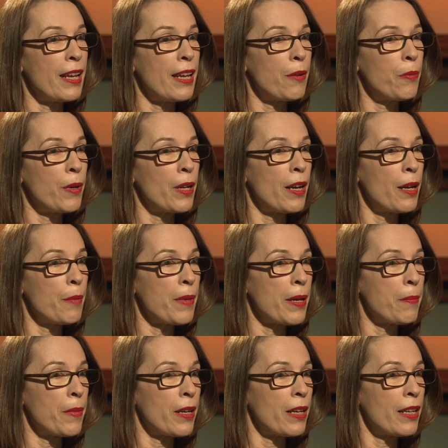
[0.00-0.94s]
when I met
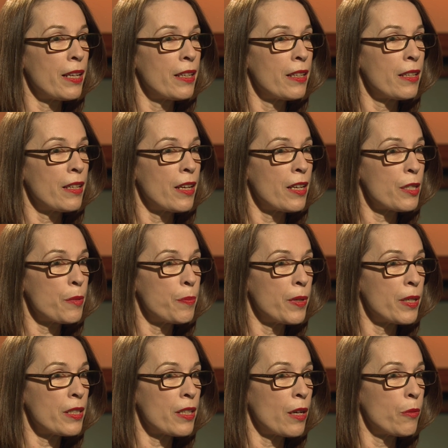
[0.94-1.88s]
my
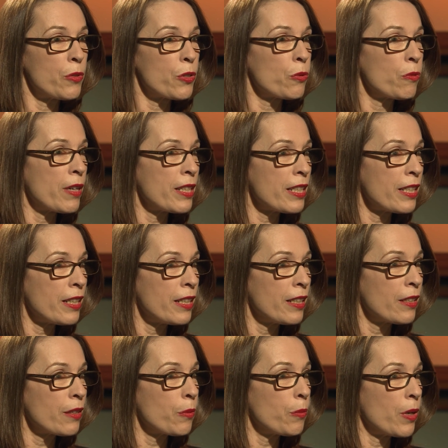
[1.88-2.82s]
husband, I was already
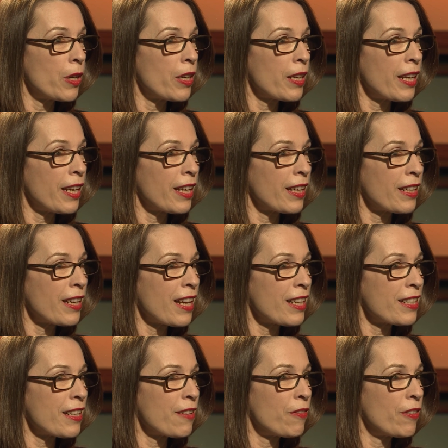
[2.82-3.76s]
working and
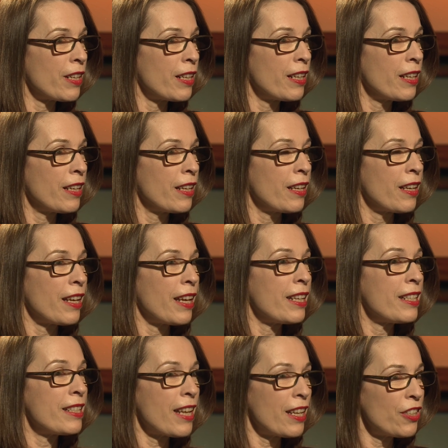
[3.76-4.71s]
had every
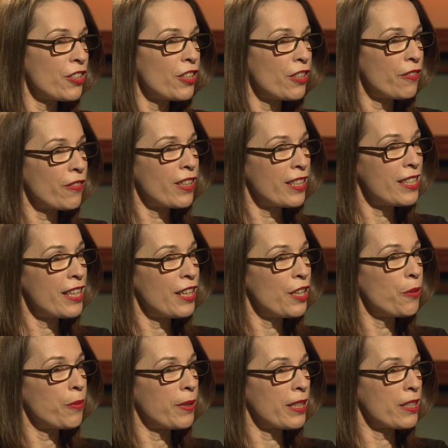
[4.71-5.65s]
intention of
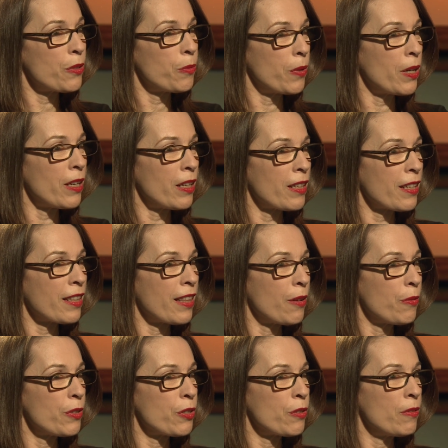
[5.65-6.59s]
continuing to work. There
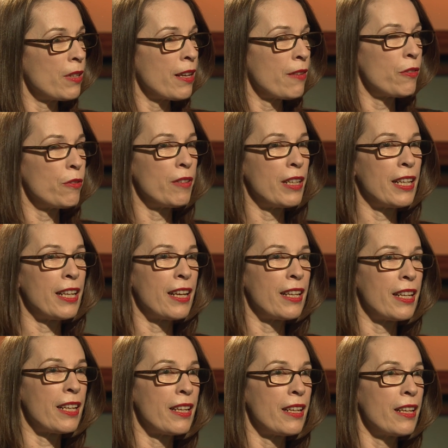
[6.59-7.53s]
was never really
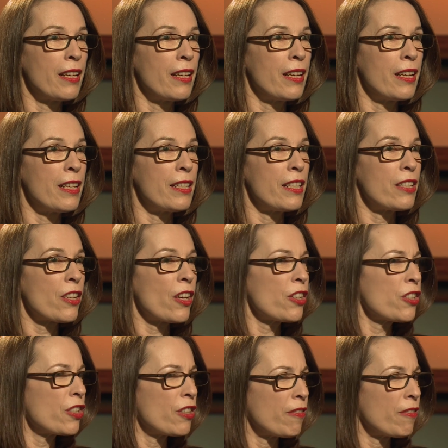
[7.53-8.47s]
any discussion